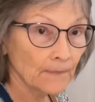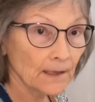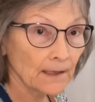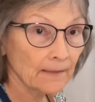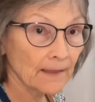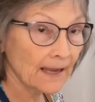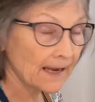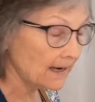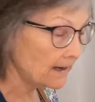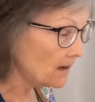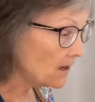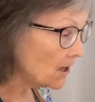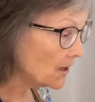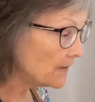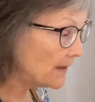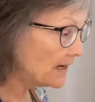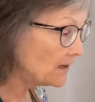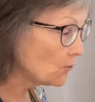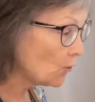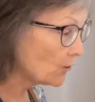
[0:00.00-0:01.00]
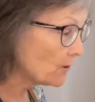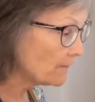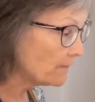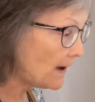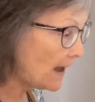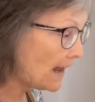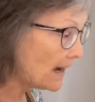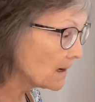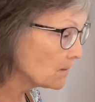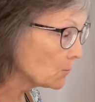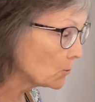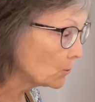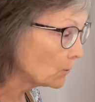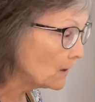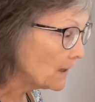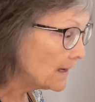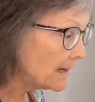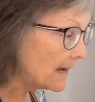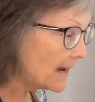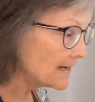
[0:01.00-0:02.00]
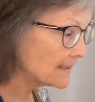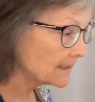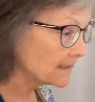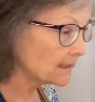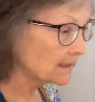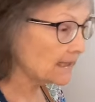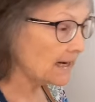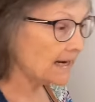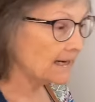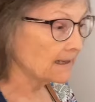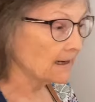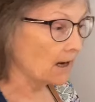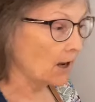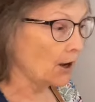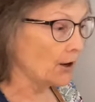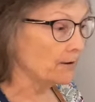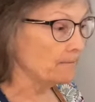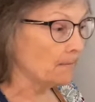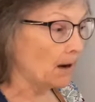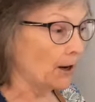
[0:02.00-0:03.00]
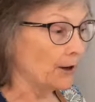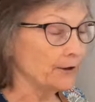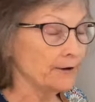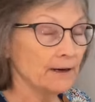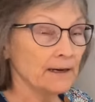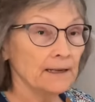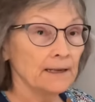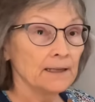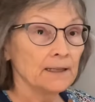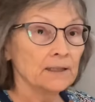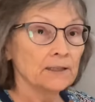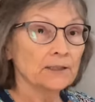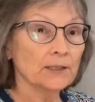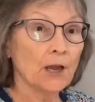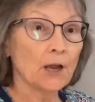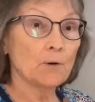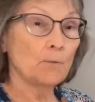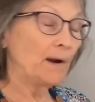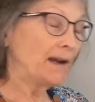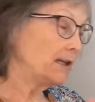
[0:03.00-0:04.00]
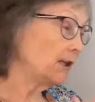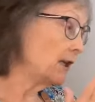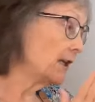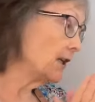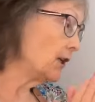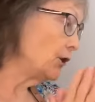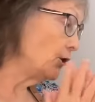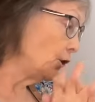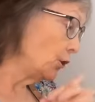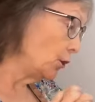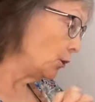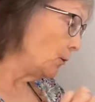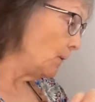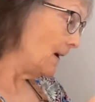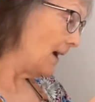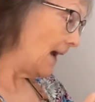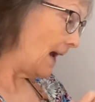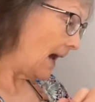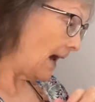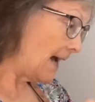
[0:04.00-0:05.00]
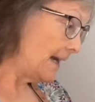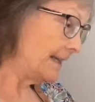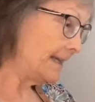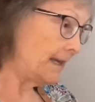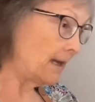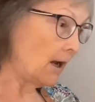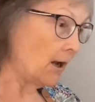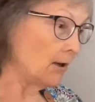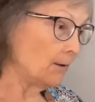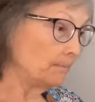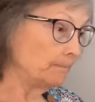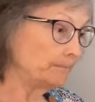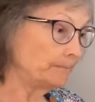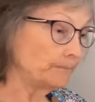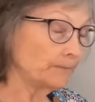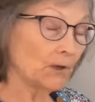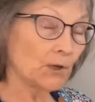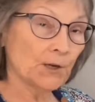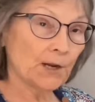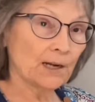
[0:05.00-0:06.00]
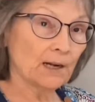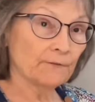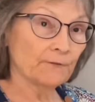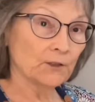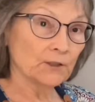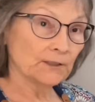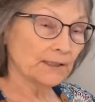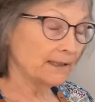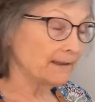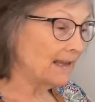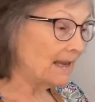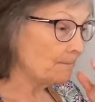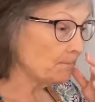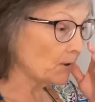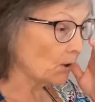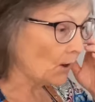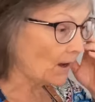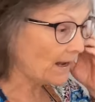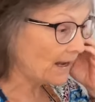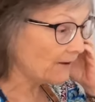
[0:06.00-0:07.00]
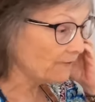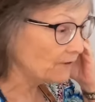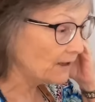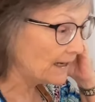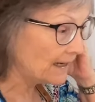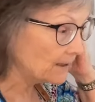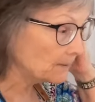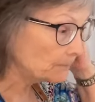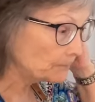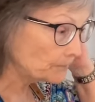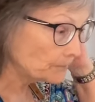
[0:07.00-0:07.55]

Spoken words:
They're not available as a standalone mode. So we're going to do Honeycomb. I don't know if I said that, but I have now.